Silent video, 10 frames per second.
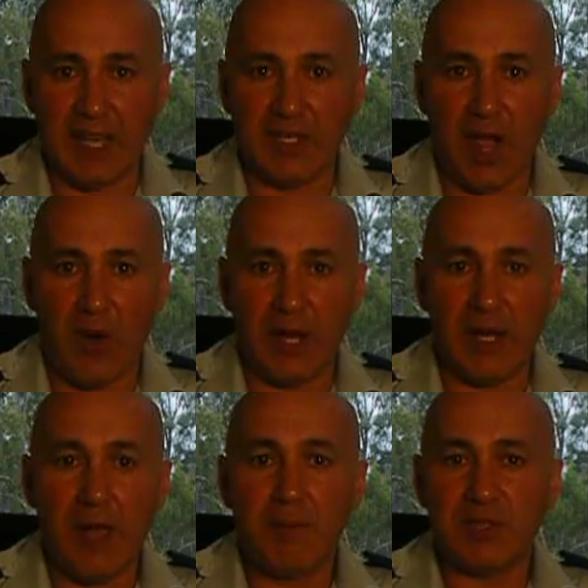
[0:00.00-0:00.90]
and
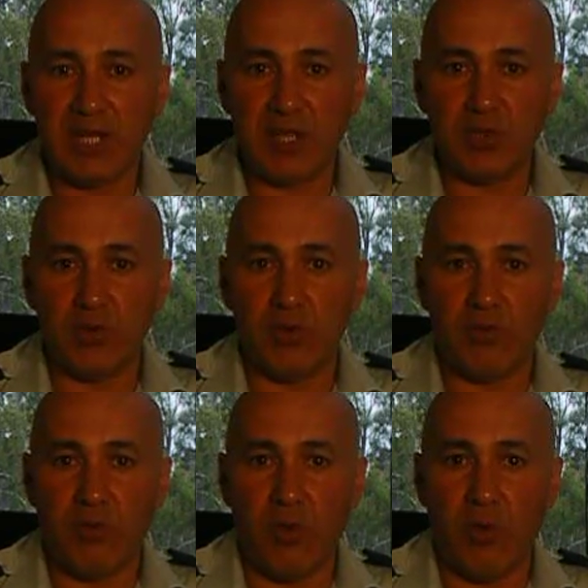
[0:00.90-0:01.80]
going, potential
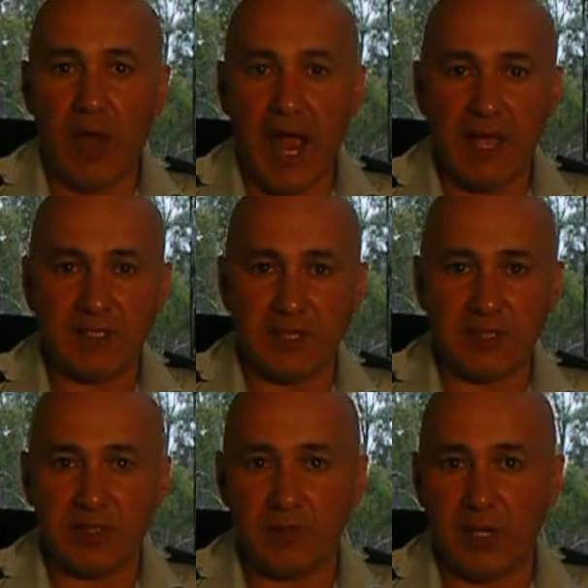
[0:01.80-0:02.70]
for
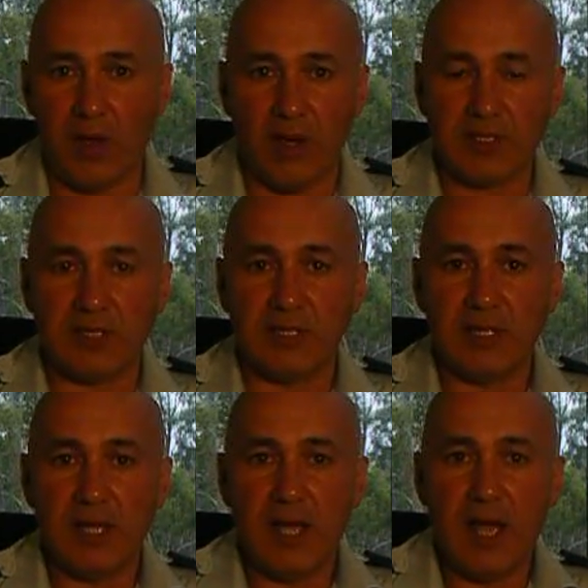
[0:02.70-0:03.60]
assets to be lost,
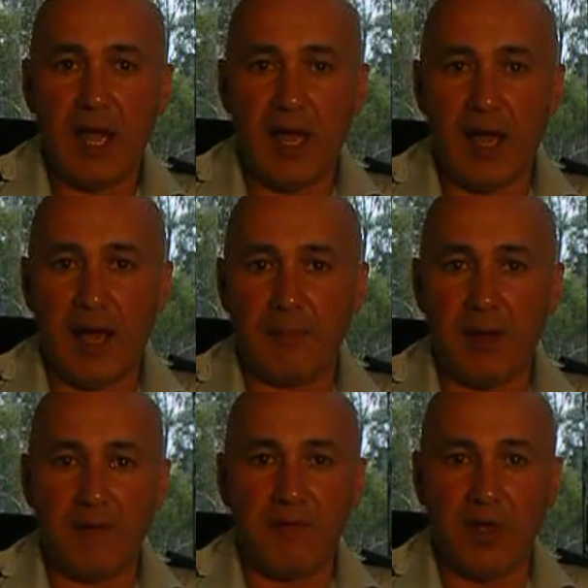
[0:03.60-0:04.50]

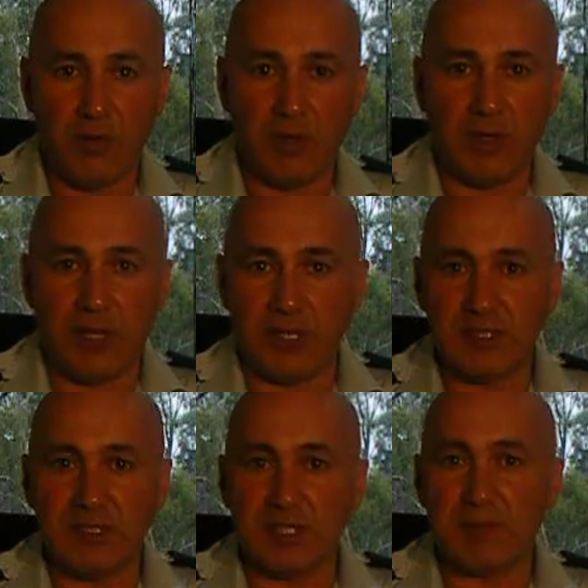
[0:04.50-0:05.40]
further
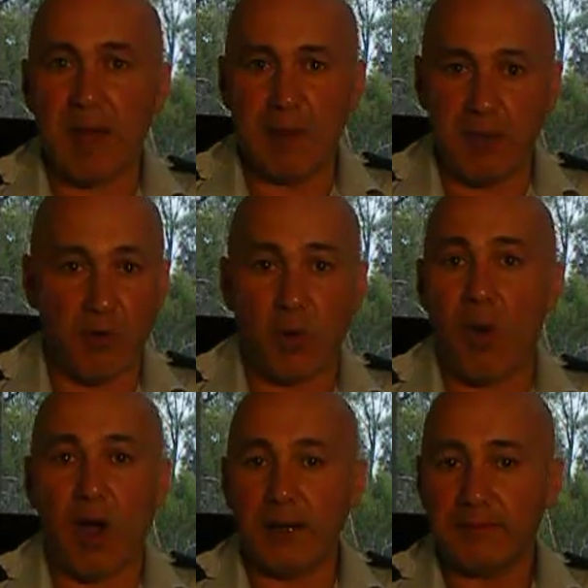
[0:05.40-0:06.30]
assistance may be
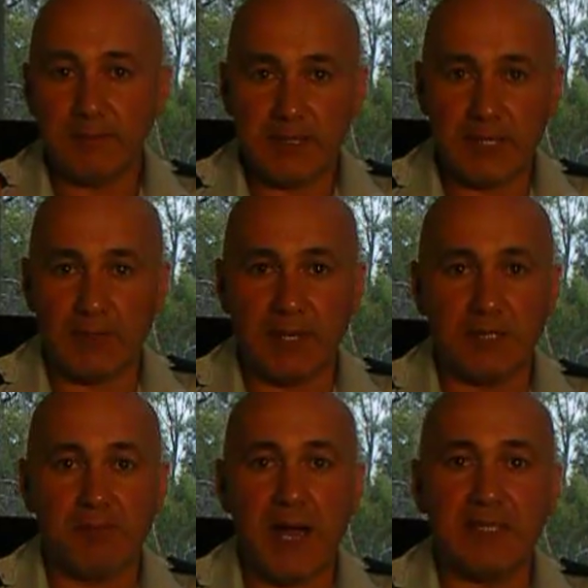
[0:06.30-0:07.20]
required. Something
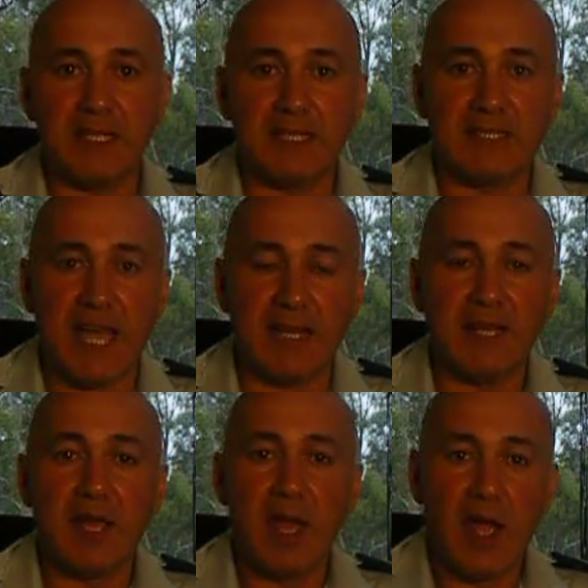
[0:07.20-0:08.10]
as basic as that